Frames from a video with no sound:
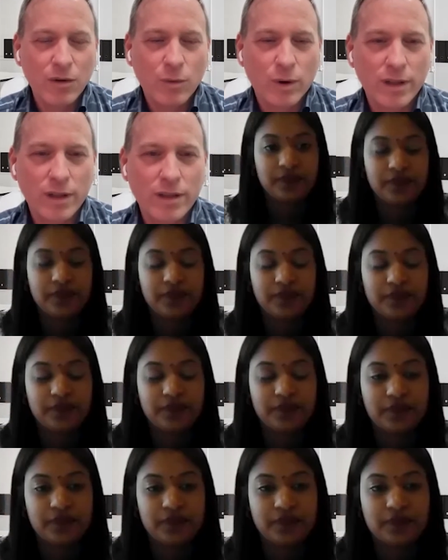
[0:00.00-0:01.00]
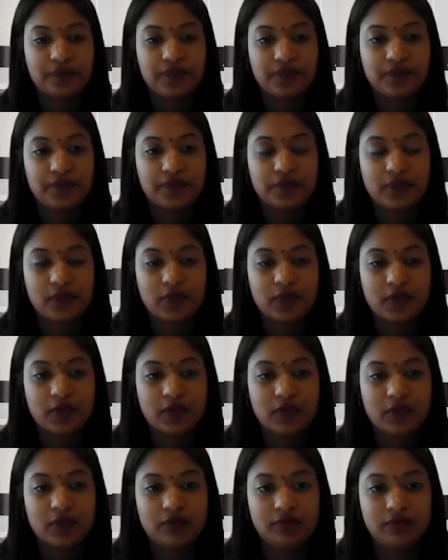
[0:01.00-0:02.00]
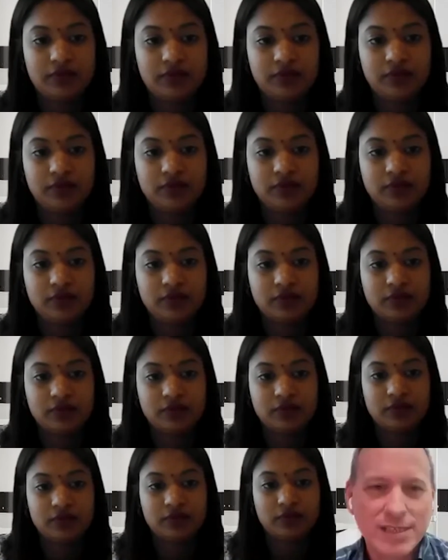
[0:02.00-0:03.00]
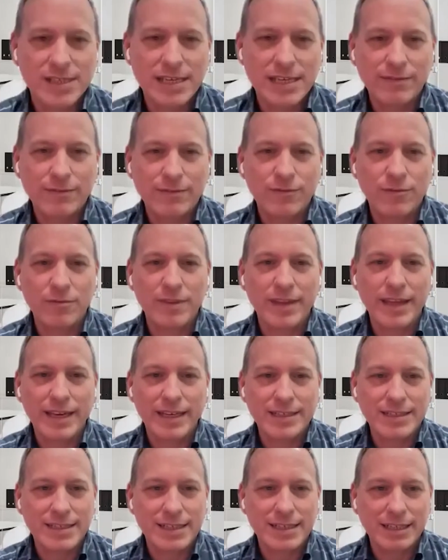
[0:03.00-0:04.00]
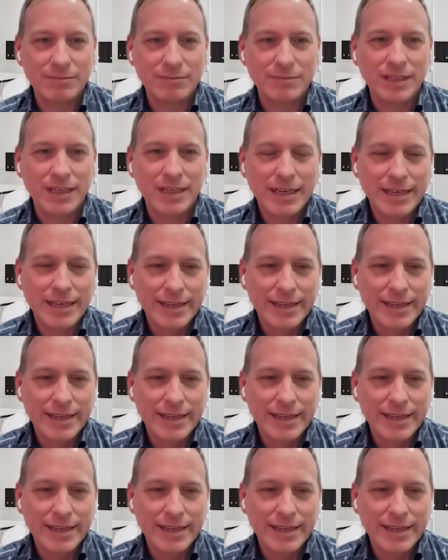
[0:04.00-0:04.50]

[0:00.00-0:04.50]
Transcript: One of the concerns that this attendee has received from their team